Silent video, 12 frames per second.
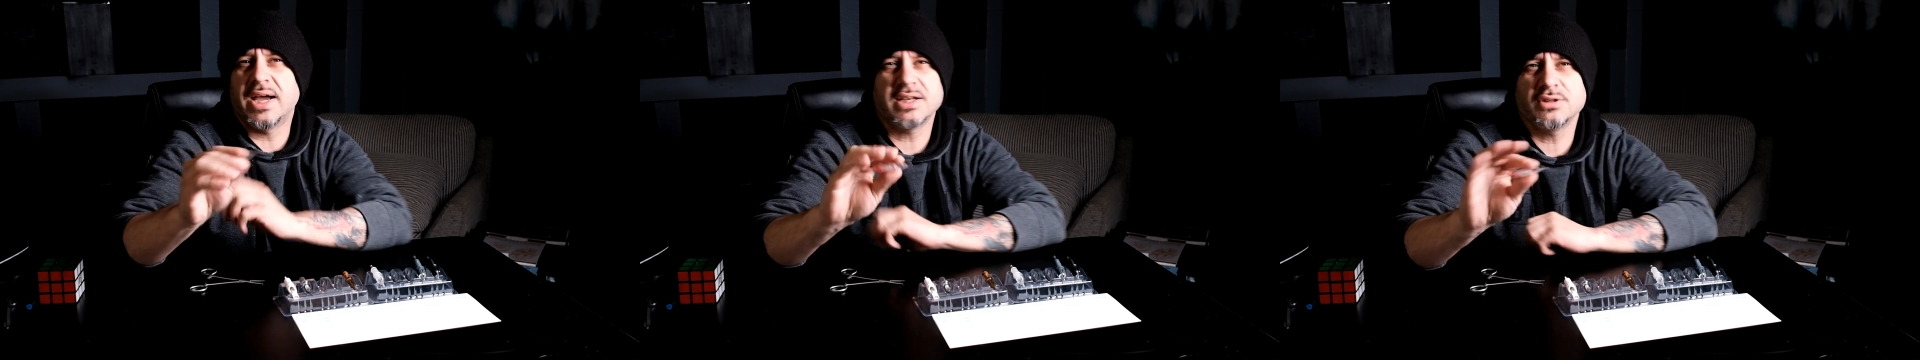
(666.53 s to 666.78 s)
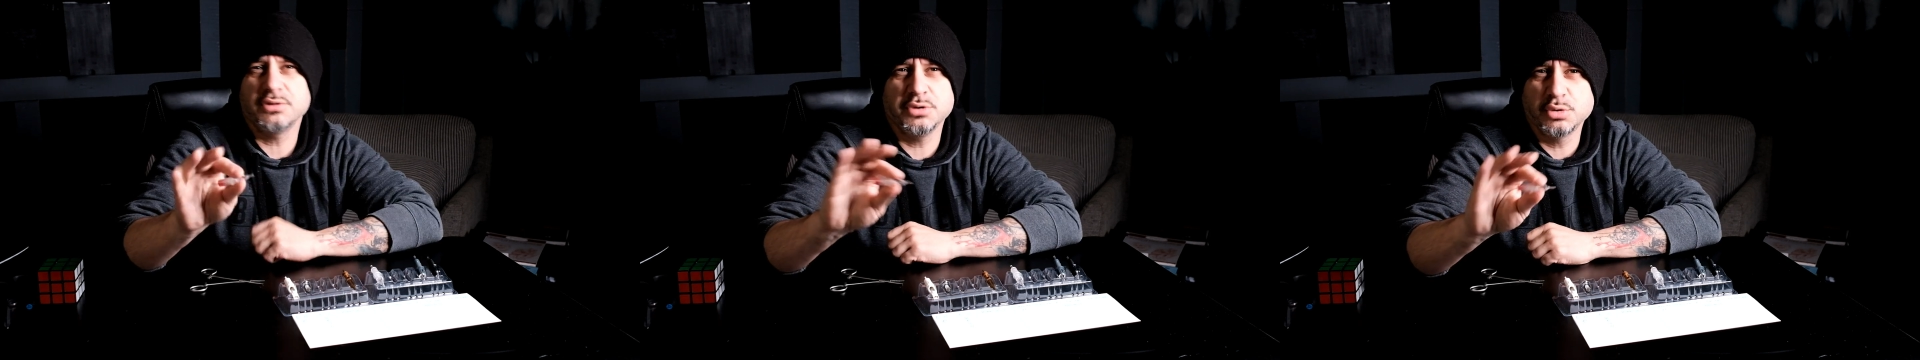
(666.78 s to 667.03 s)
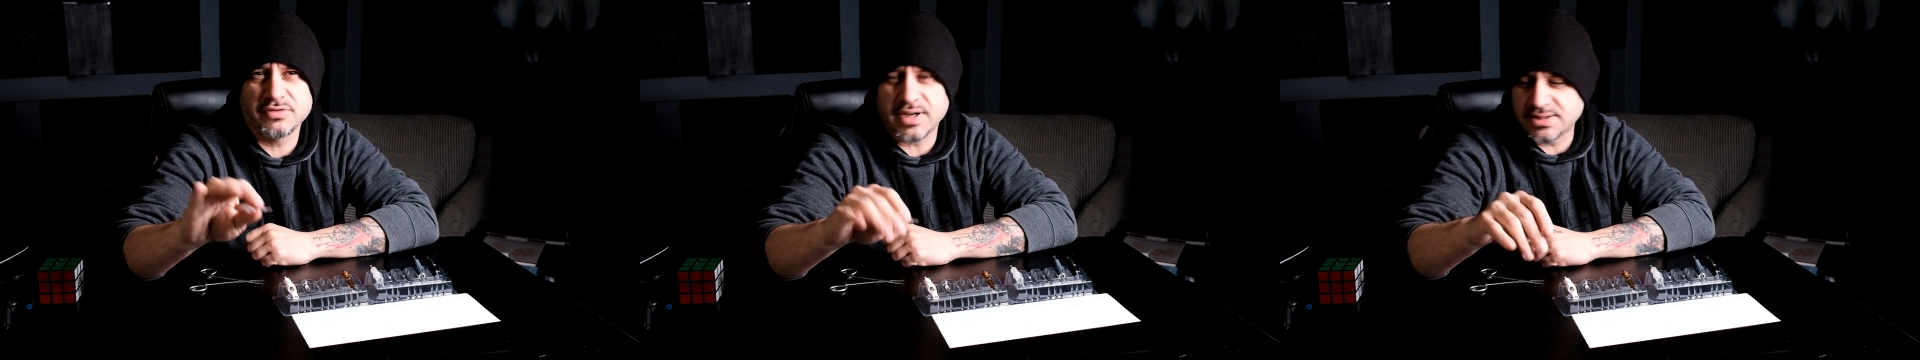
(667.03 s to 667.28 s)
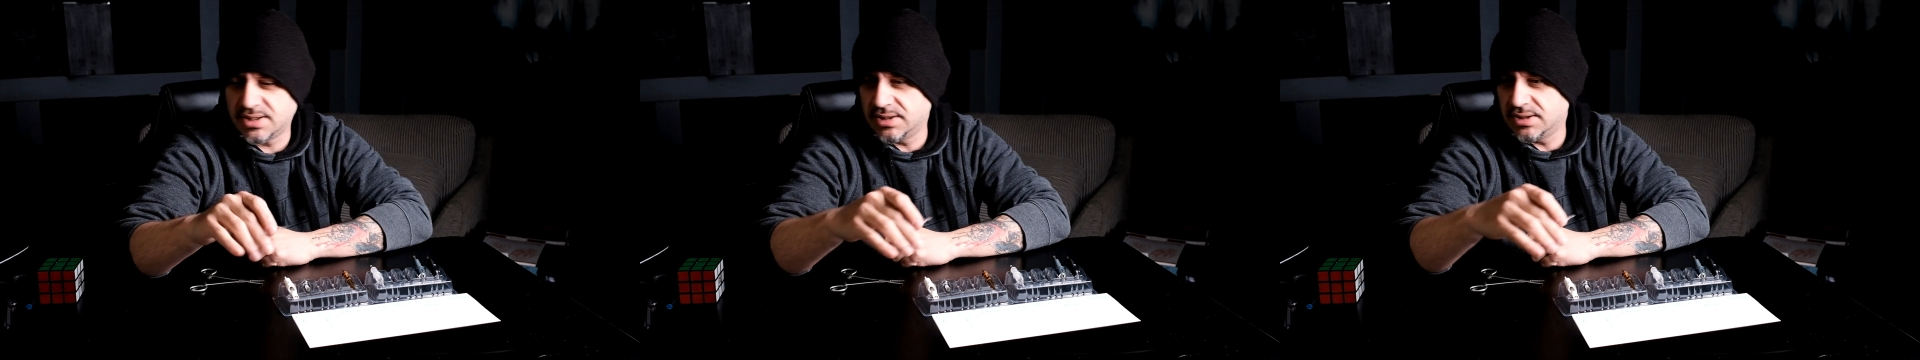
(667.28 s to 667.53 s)
I don't use
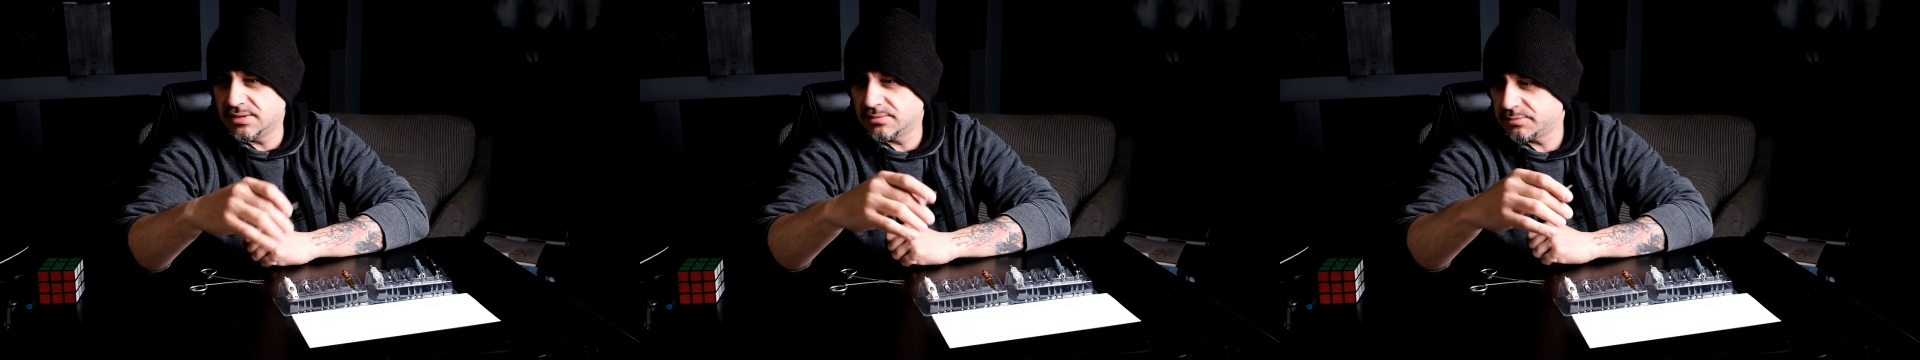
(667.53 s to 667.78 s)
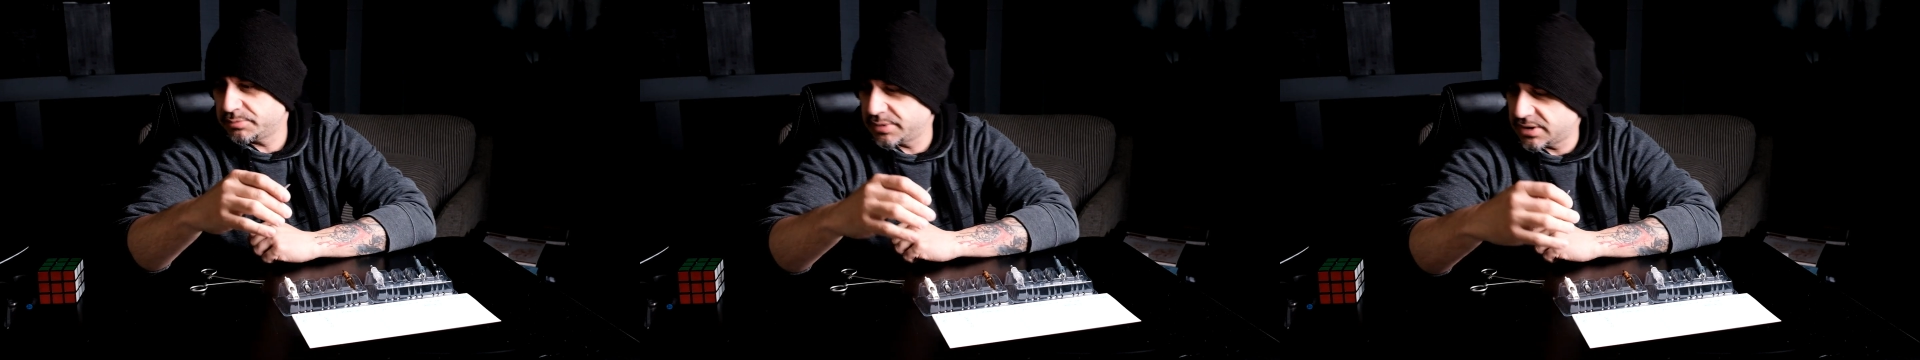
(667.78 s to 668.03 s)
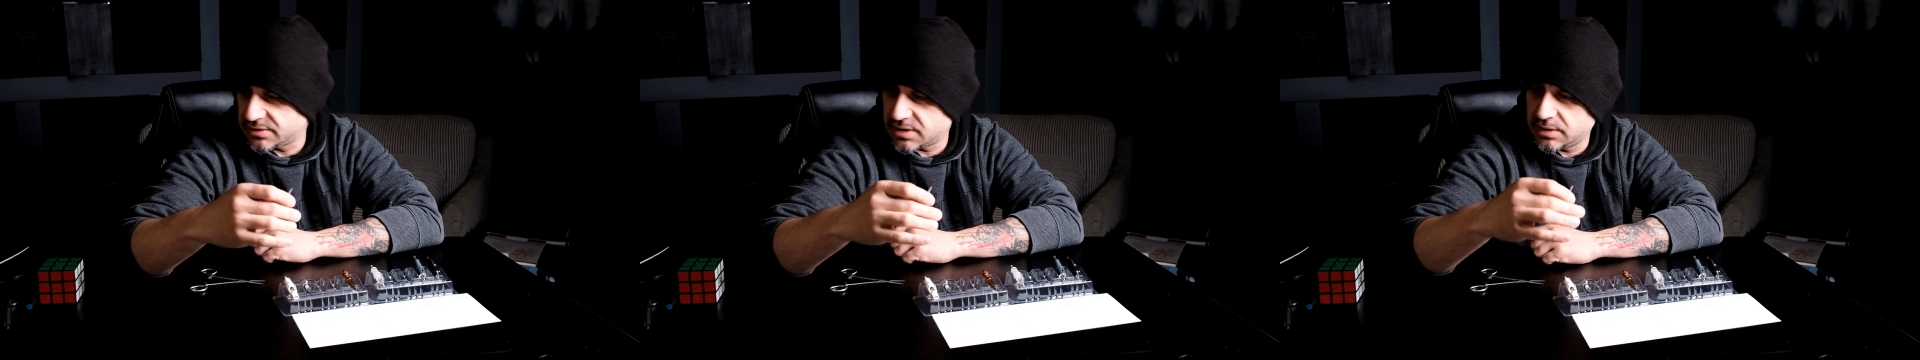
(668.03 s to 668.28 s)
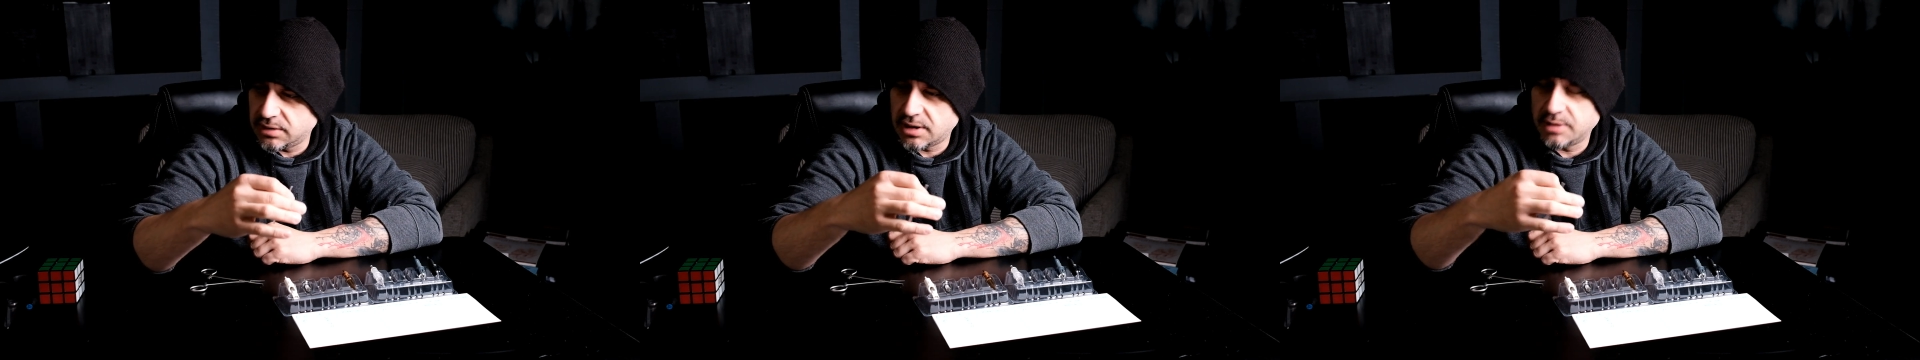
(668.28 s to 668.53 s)
Vaseline because
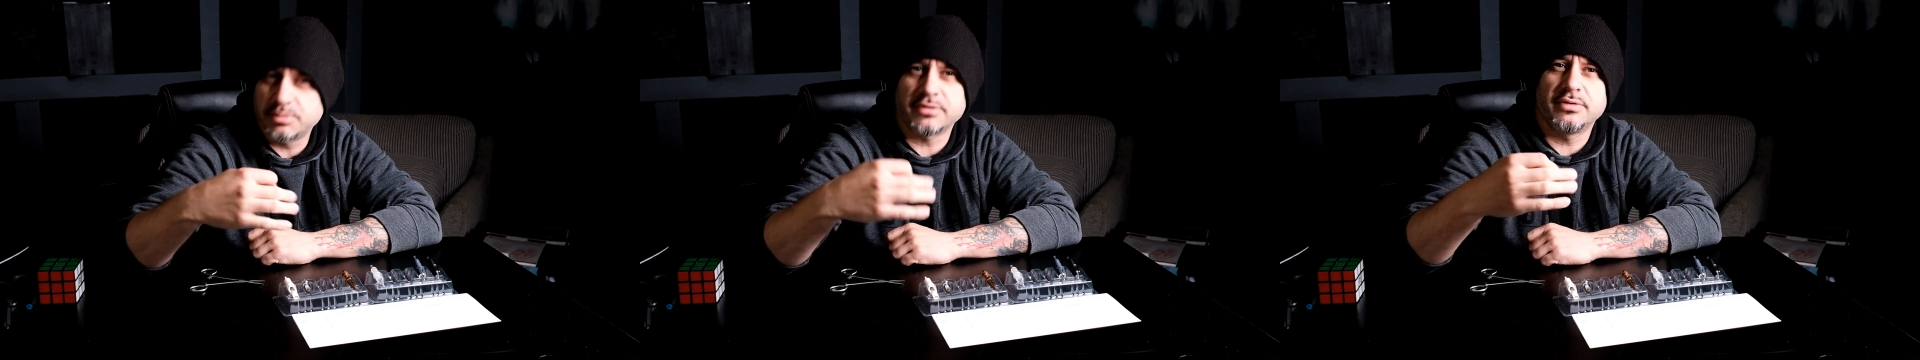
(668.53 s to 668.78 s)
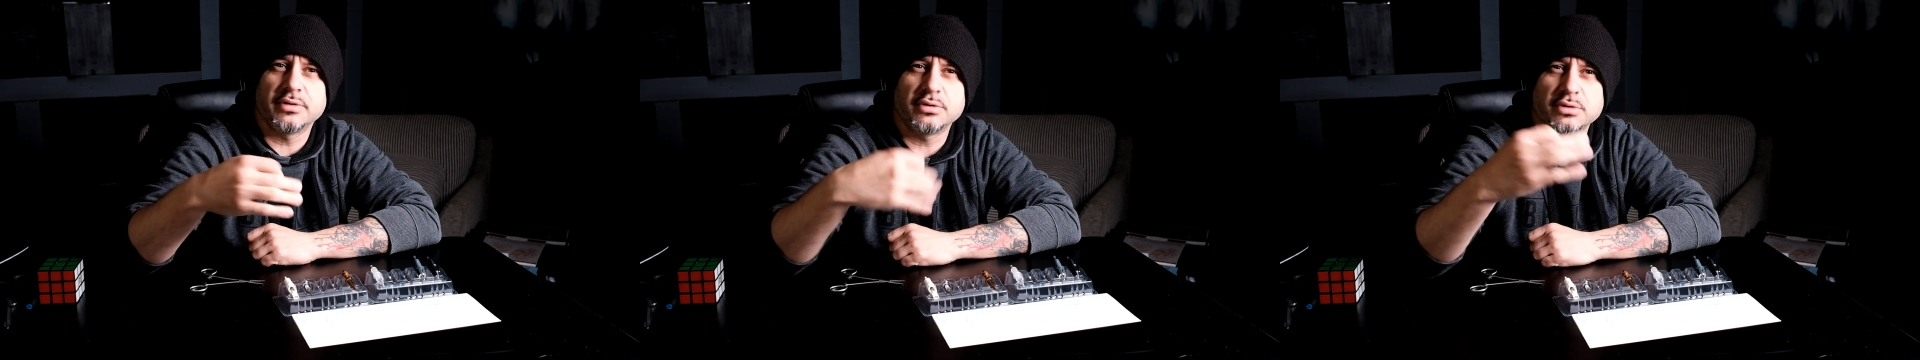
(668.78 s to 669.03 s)
I prefer to